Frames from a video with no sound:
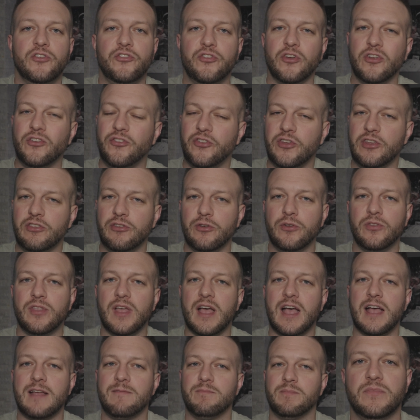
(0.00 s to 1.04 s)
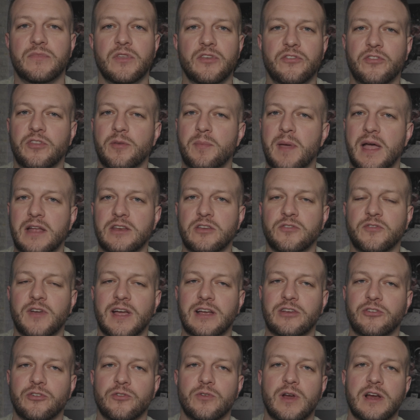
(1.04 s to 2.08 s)
should she do that? Does the
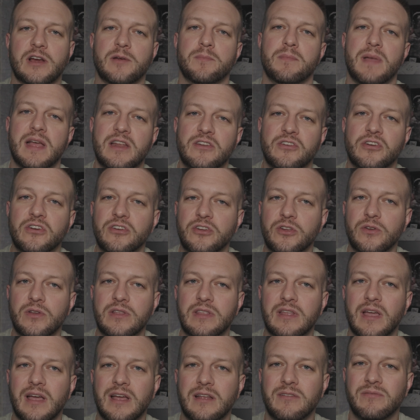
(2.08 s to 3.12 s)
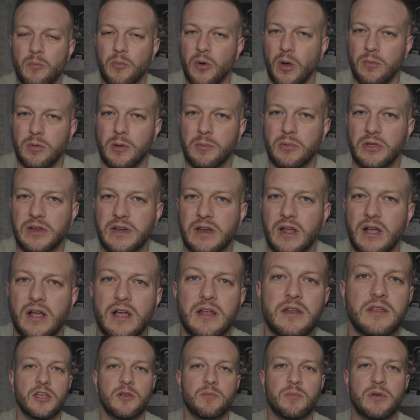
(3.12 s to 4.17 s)
manufacturer recommend her doing that? Probably
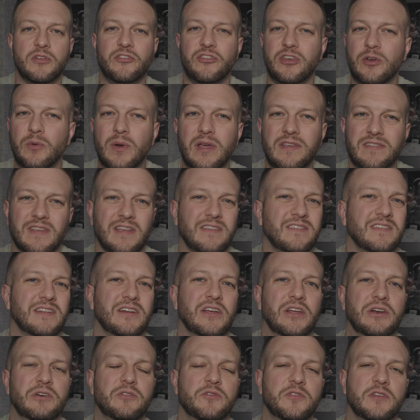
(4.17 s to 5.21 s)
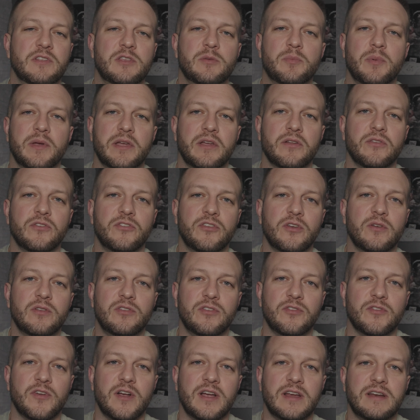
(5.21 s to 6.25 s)
not, but she weighs less than 150 pounds, so
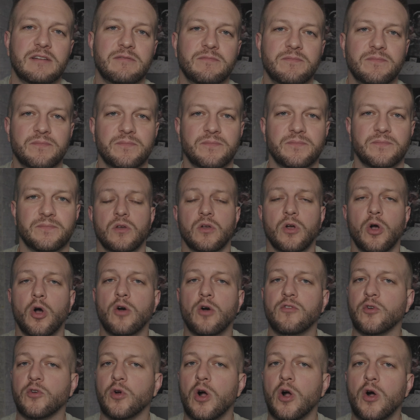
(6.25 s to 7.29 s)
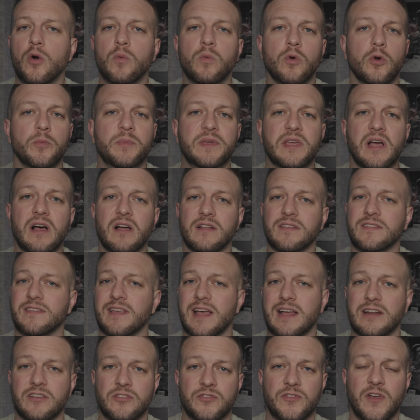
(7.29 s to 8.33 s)
it's fine. Overall, we're beyond
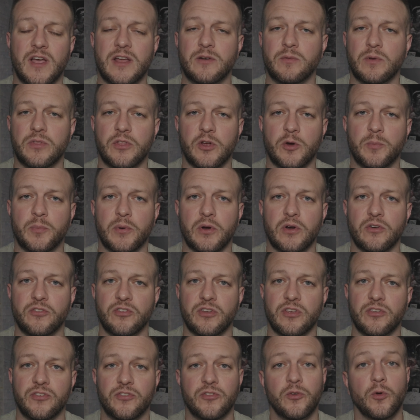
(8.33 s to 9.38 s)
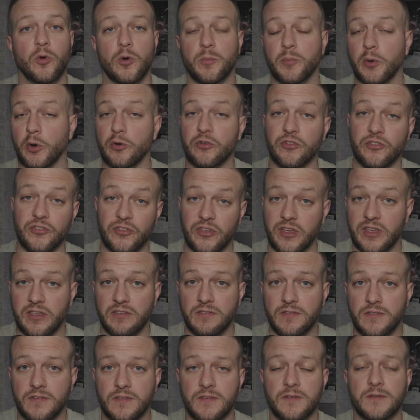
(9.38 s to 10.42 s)
satisfied with our purchase or
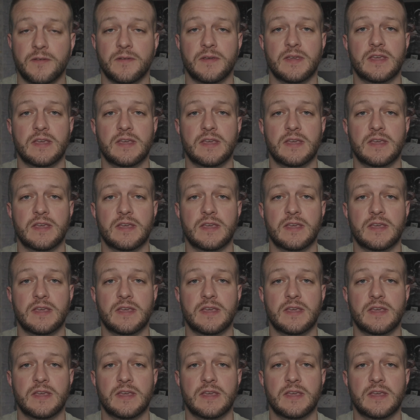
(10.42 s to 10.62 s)
purchases.